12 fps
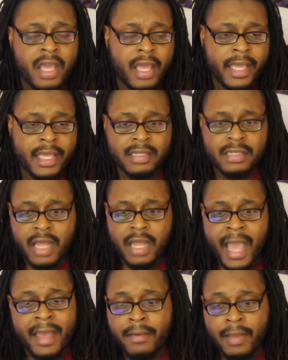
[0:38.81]
and
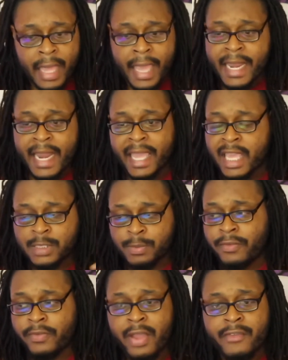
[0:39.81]
I can't
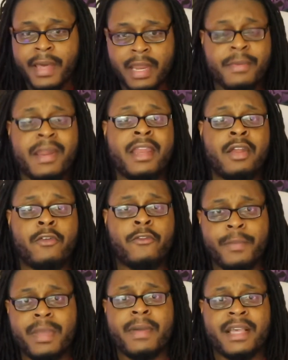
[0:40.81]
speak for everybody, but I know for
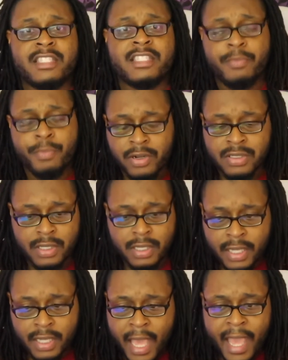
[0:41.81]
me myself
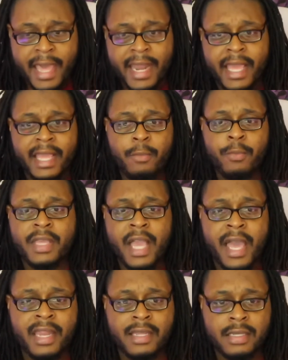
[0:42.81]
personally, we
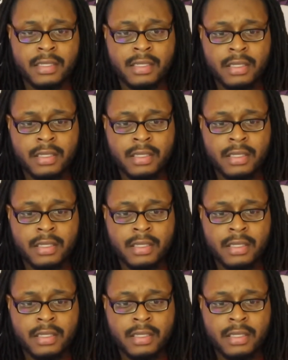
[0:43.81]
kind of